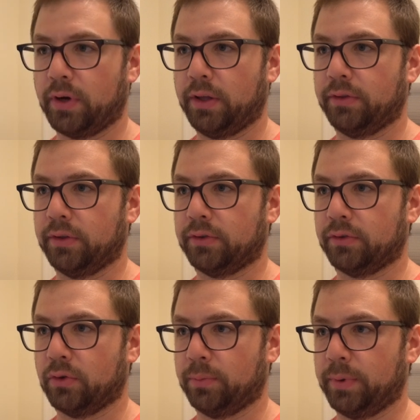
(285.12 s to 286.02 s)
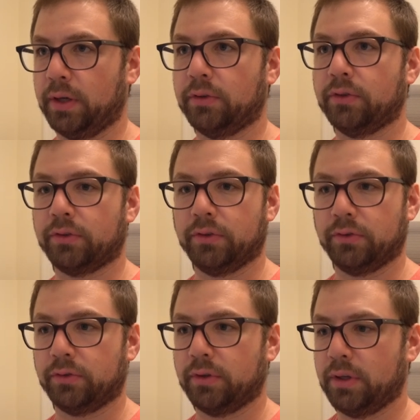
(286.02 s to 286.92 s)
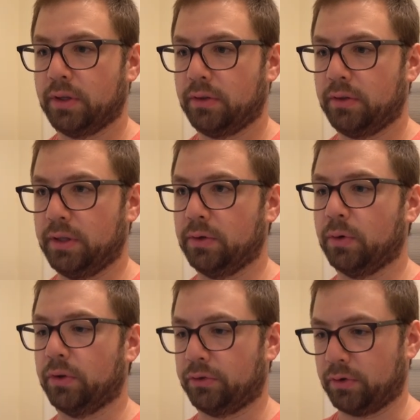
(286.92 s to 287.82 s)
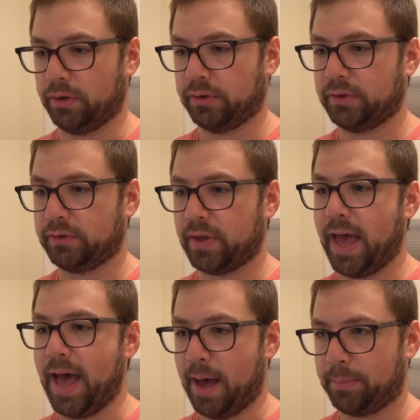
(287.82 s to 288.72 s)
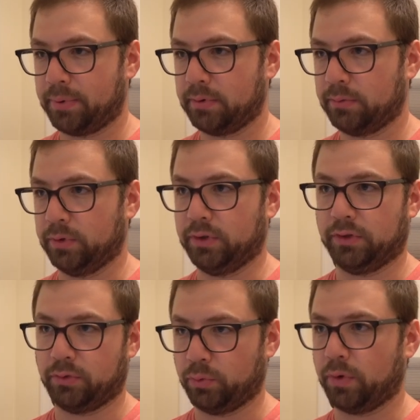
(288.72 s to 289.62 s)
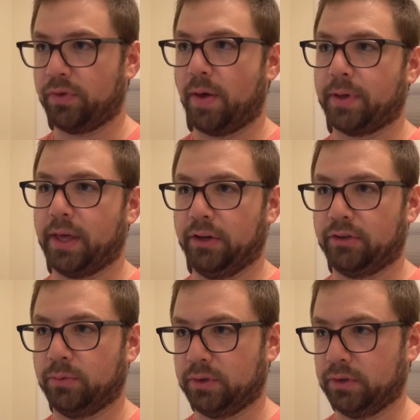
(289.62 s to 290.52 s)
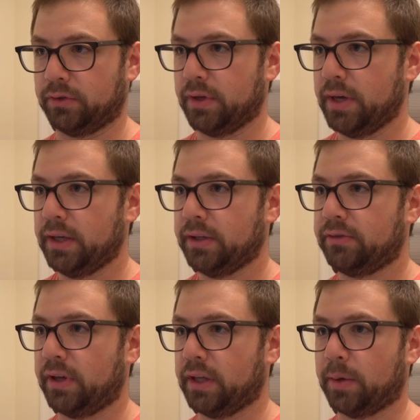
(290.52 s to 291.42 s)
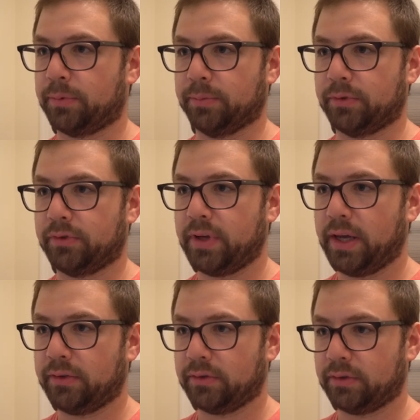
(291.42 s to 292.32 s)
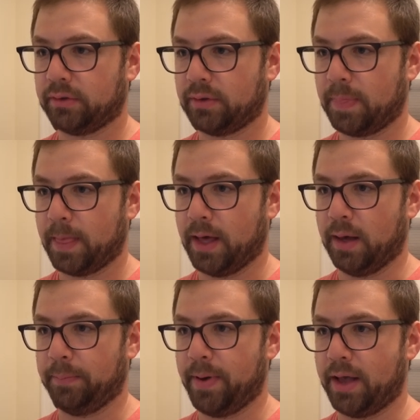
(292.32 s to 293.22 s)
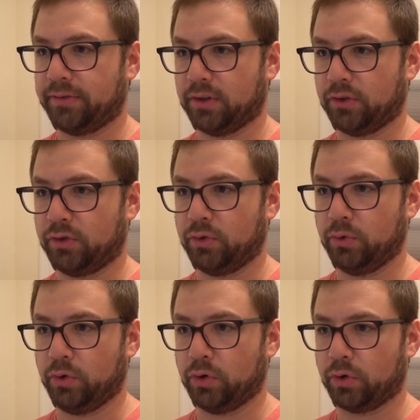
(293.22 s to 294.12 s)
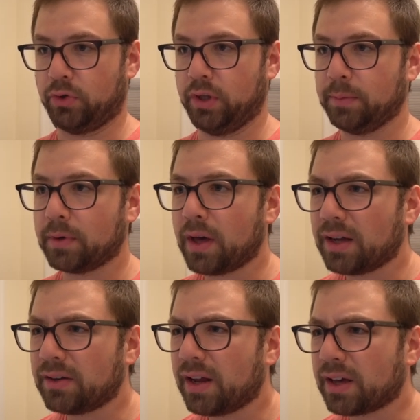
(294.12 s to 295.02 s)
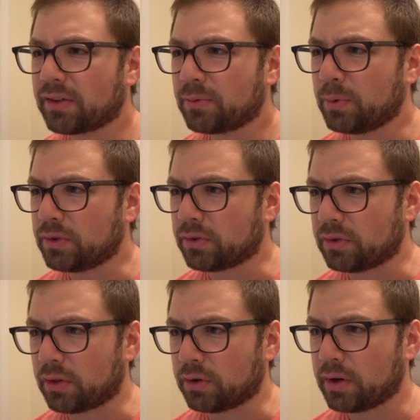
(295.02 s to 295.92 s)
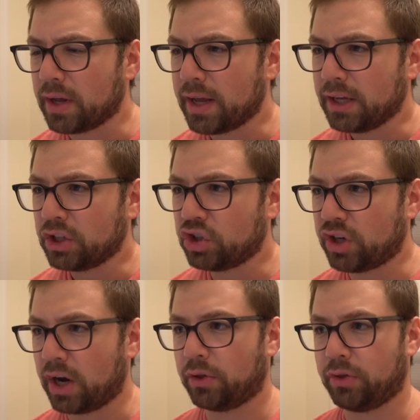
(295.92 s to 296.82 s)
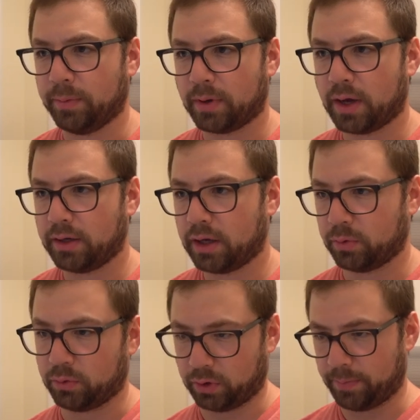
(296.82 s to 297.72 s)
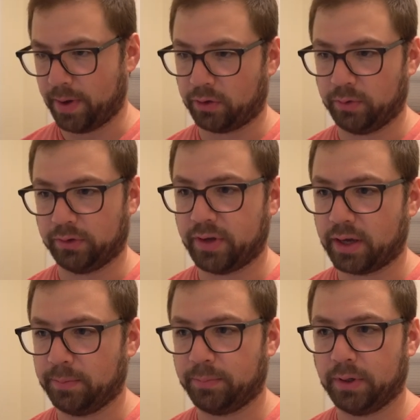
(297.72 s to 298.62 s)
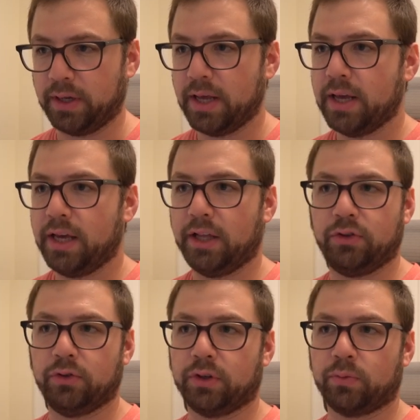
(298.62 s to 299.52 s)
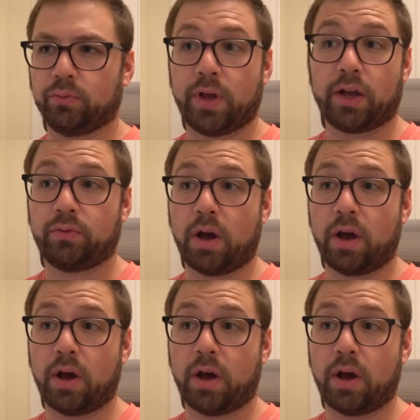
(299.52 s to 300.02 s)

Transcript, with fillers: right? This is homepage. This is the, oh no, sorry, this is app, which is the root of the application, which is setting up some state, um, passing it to your theme context, which is another shared theme context, which we'll get back to in a second, but it's using React